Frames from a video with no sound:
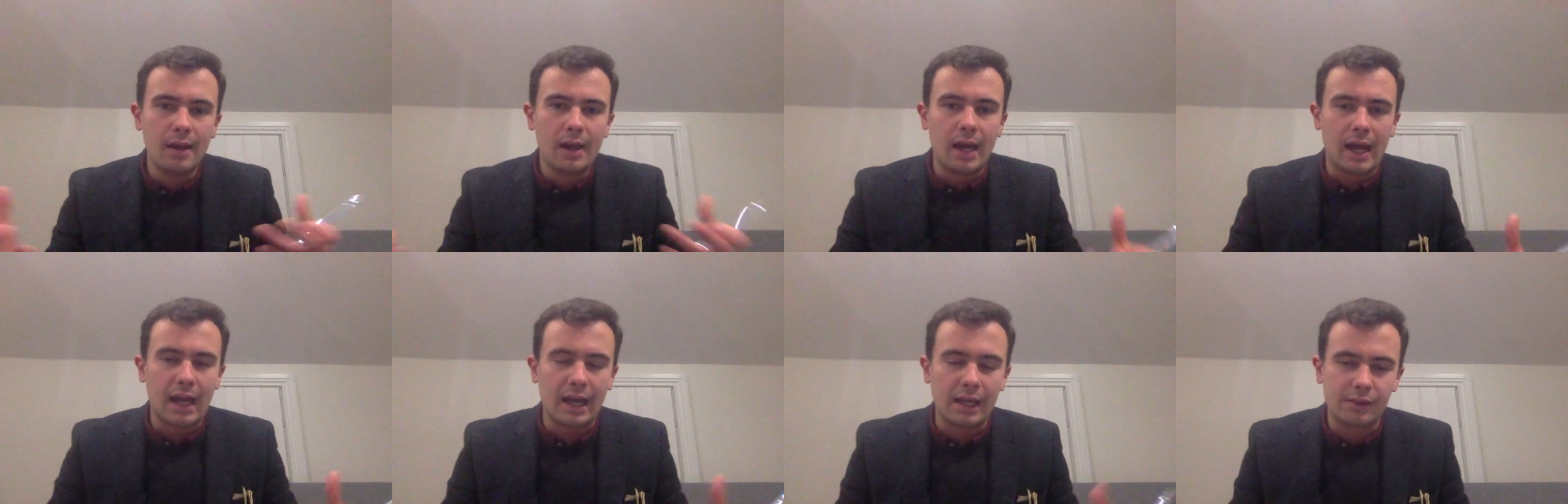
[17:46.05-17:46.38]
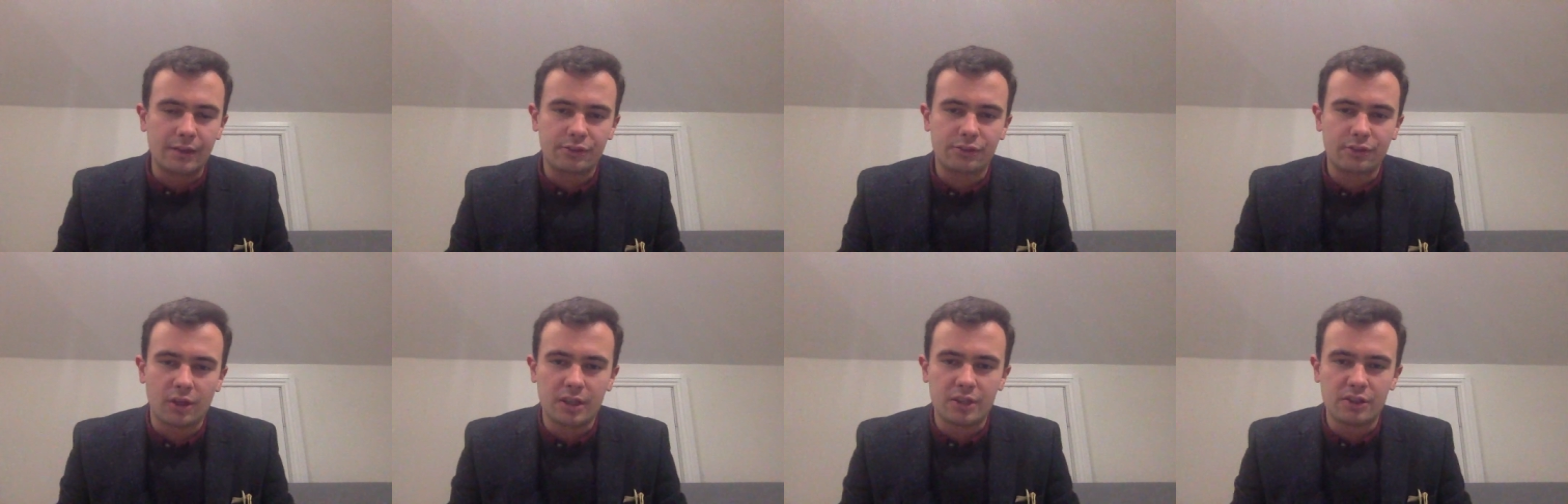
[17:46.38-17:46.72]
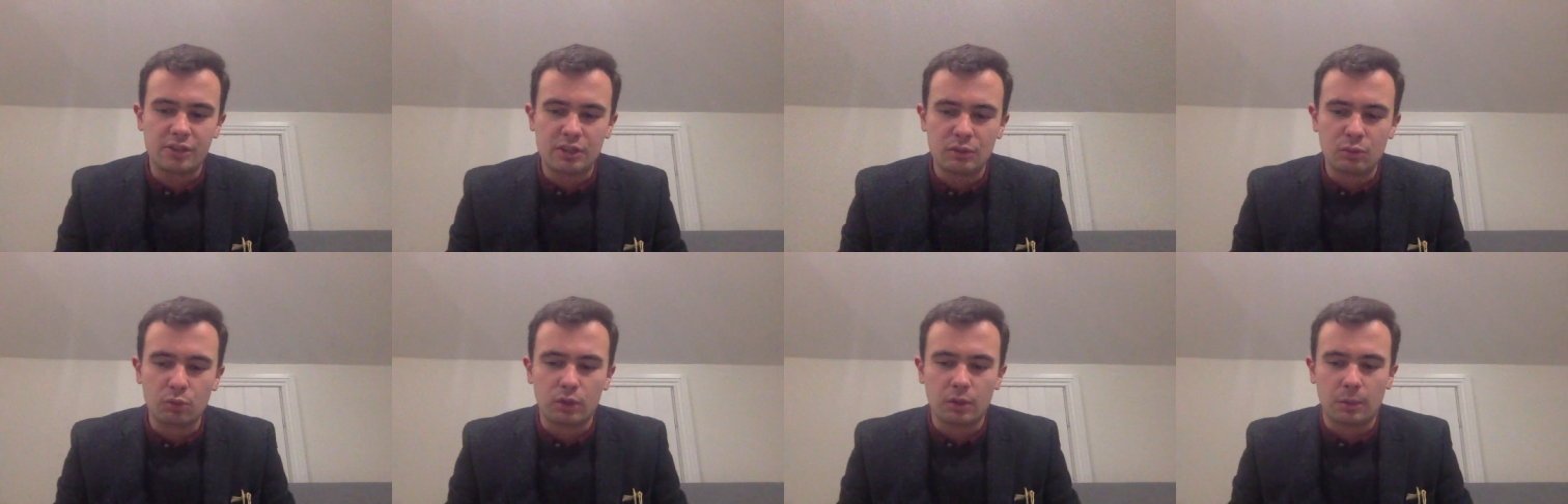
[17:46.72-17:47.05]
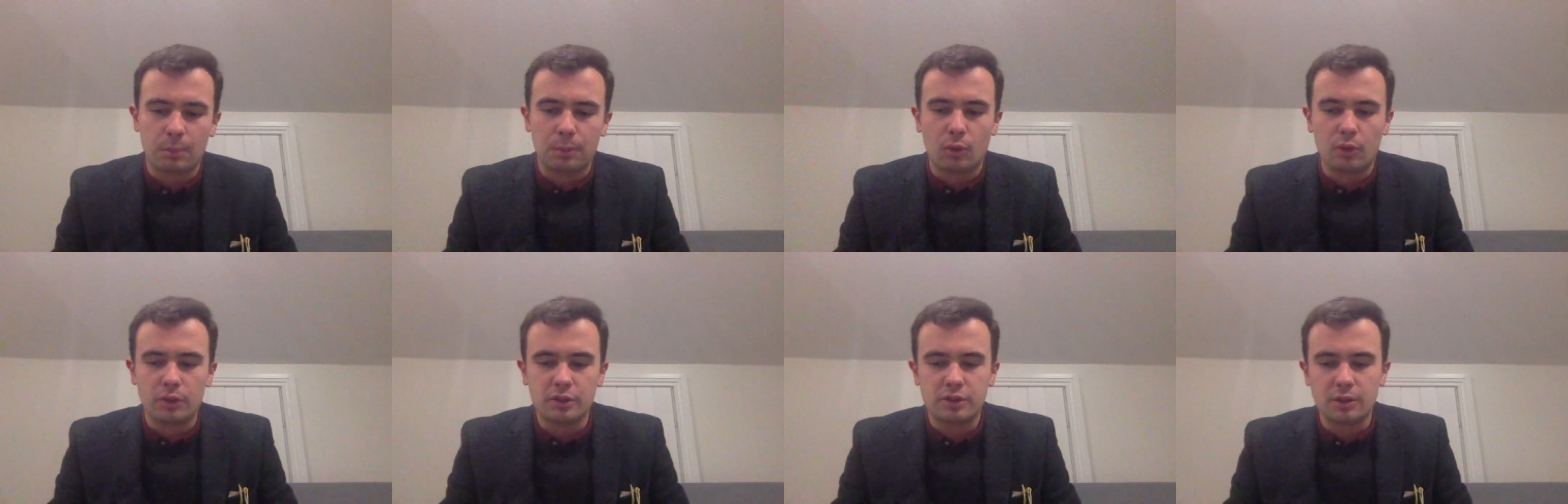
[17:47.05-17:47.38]
Uh, sorry, she won a
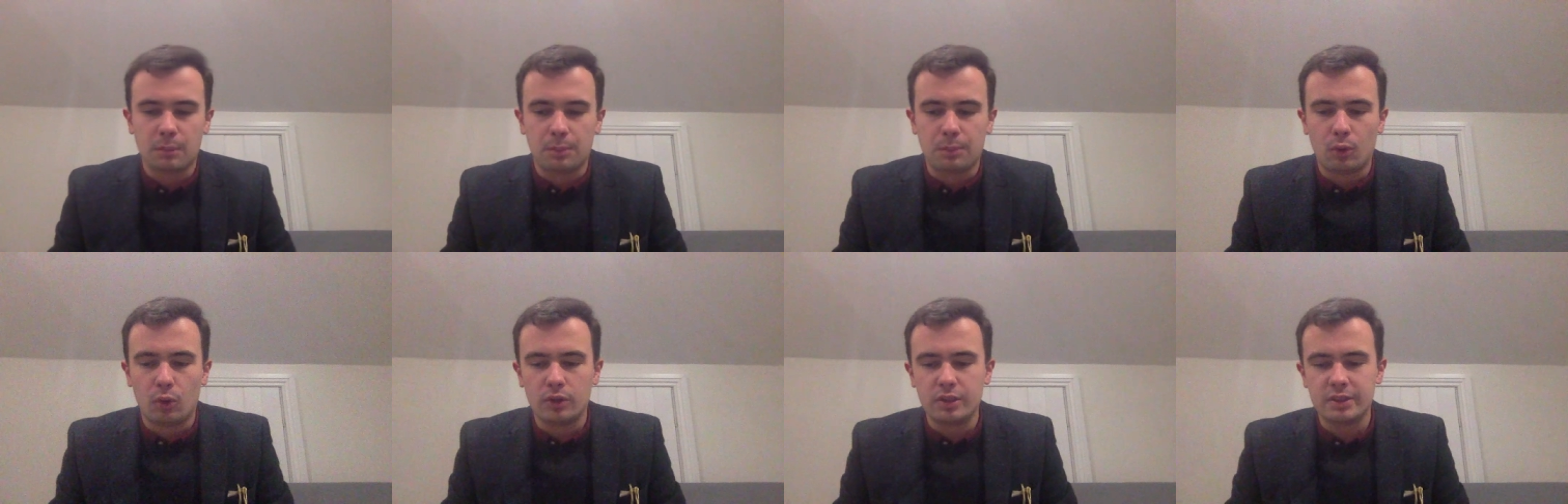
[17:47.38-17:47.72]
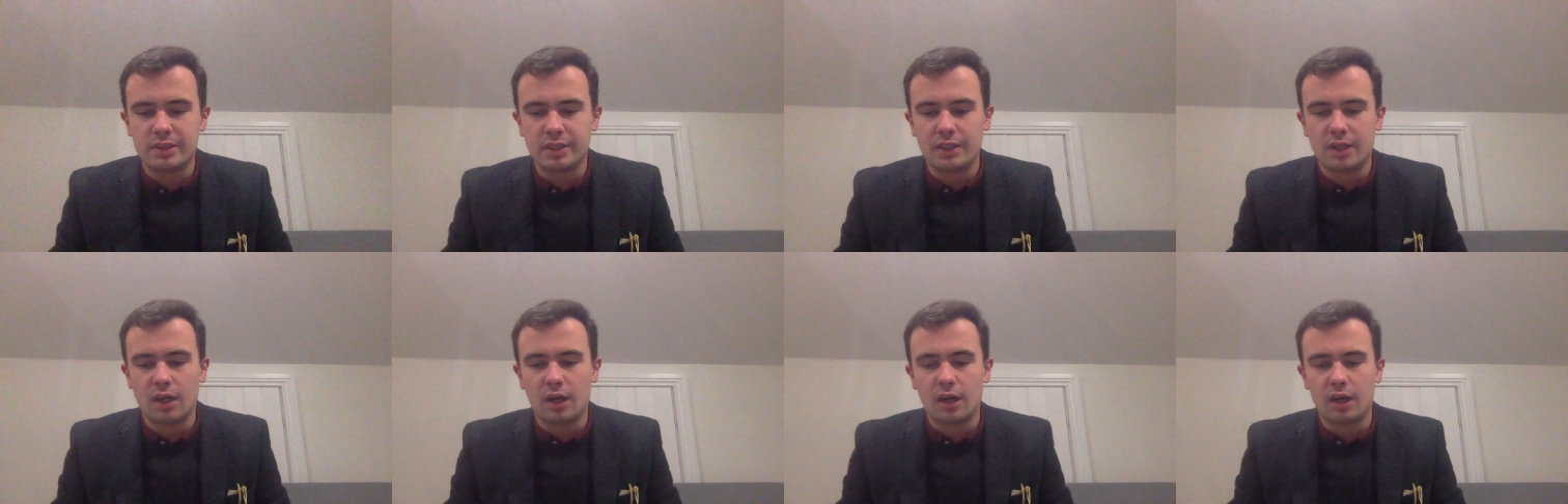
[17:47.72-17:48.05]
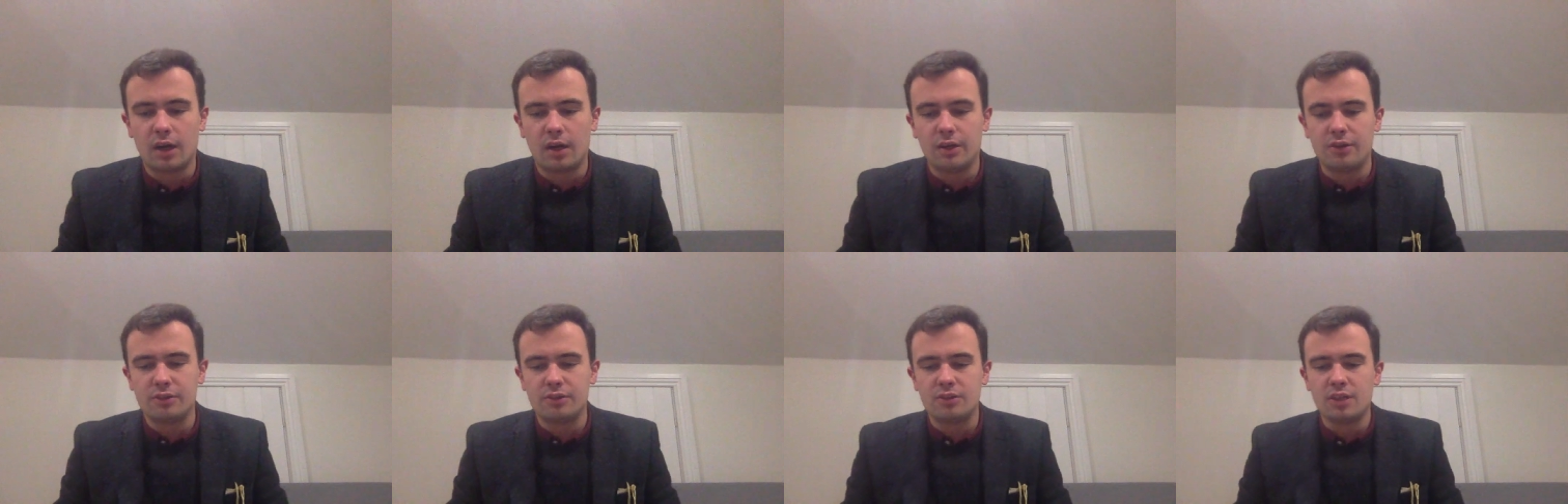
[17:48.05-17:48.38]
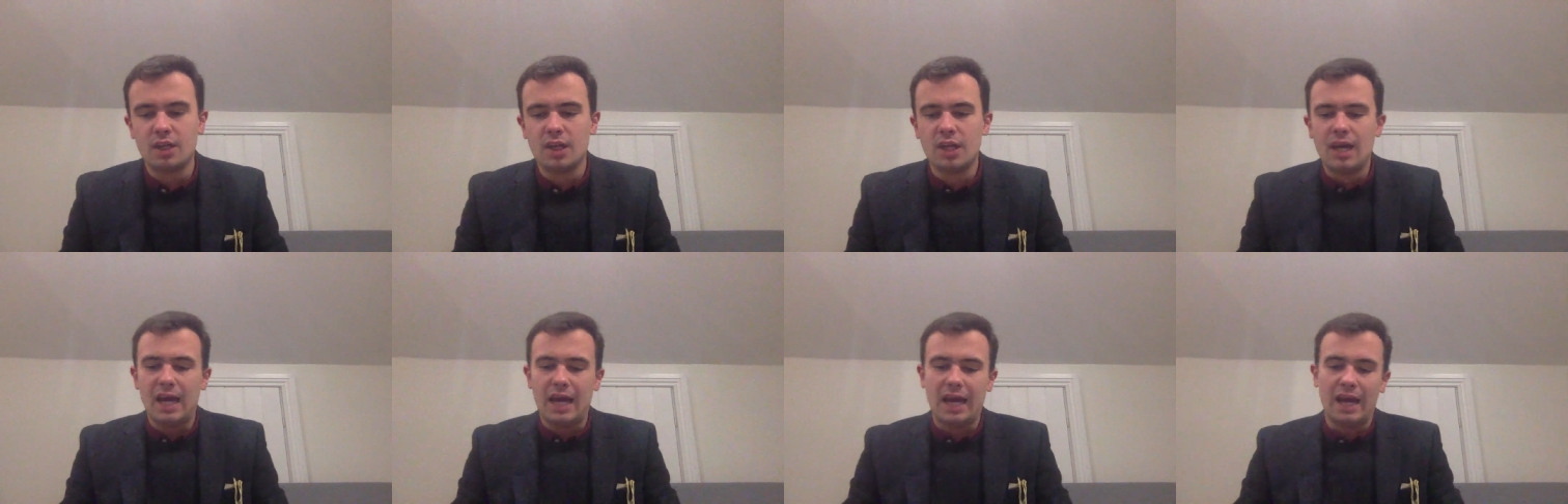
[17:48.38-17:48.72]
point to point in Ireland
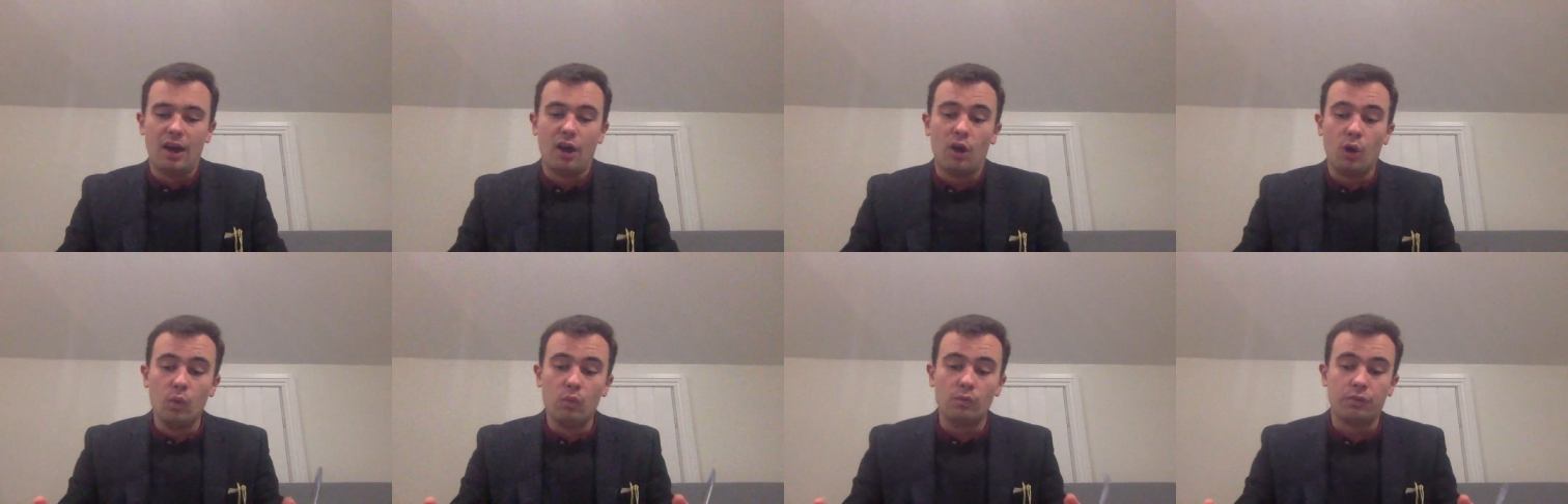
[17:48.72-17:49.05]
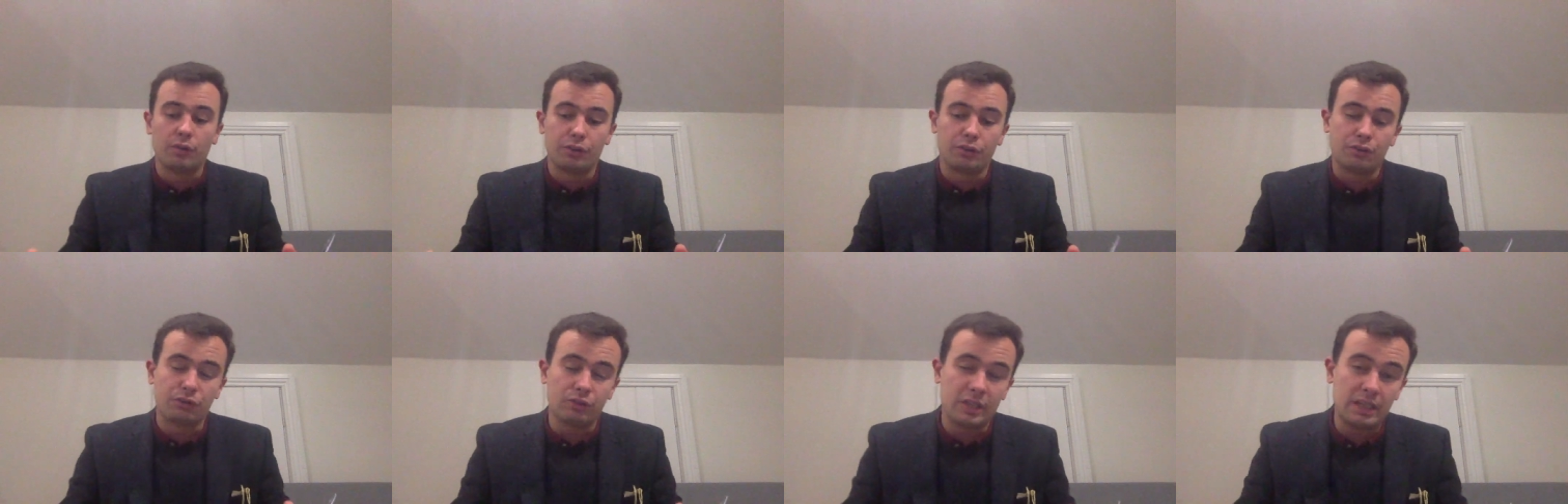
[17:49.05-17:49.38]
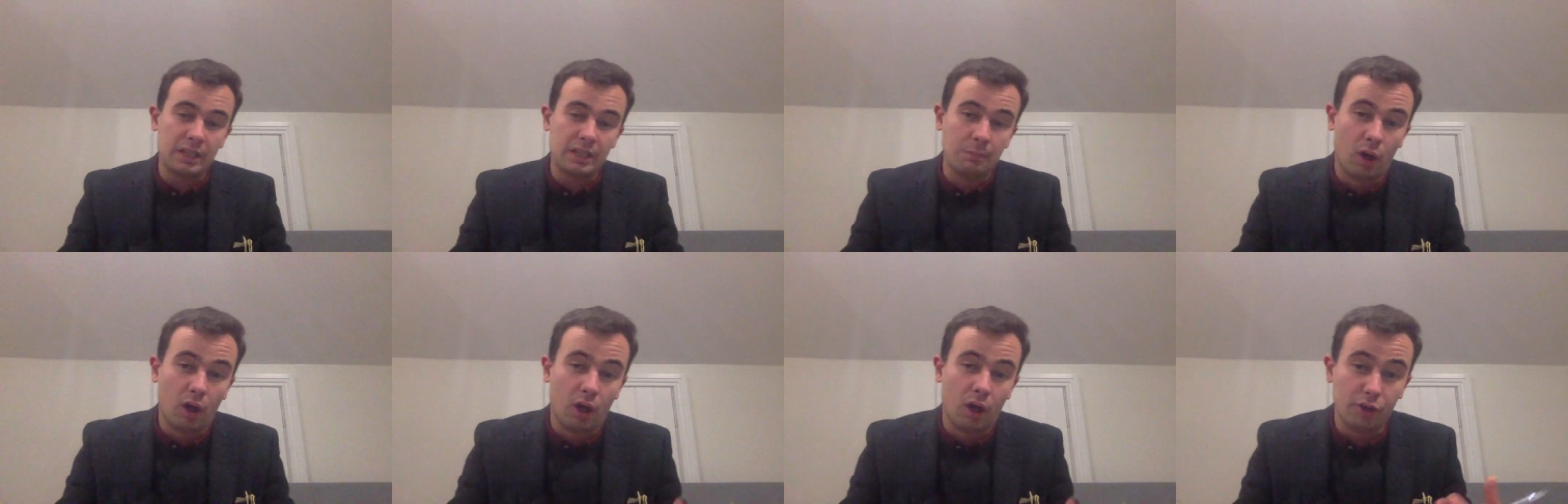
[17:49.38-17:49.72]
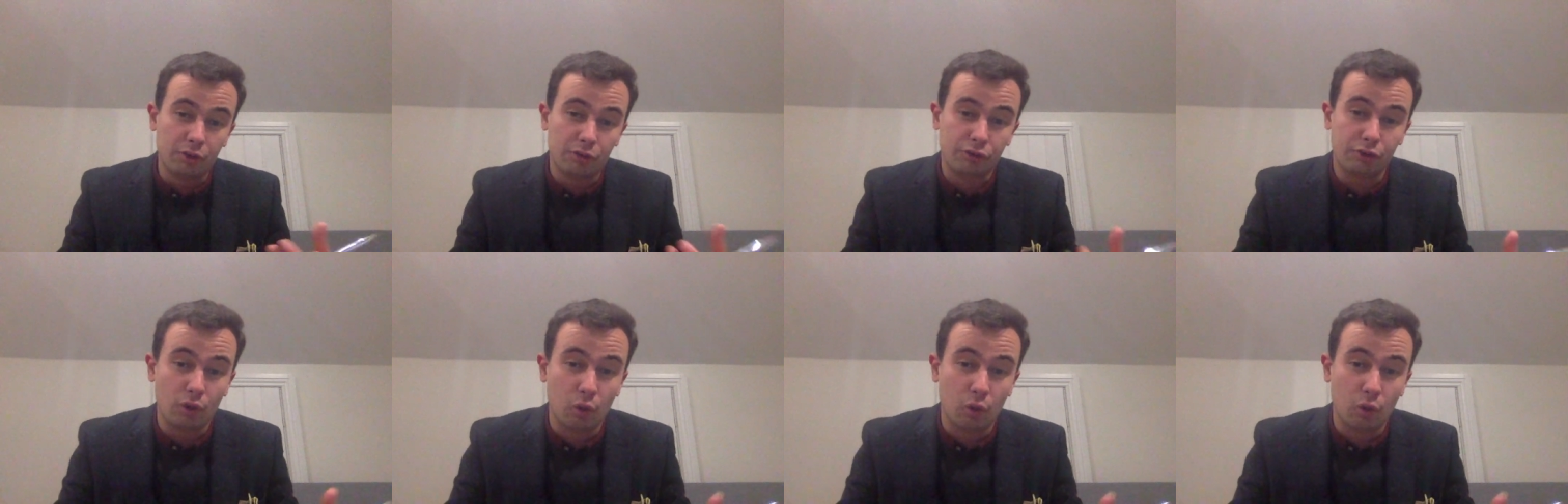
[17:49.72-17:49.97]
uh, over three miles.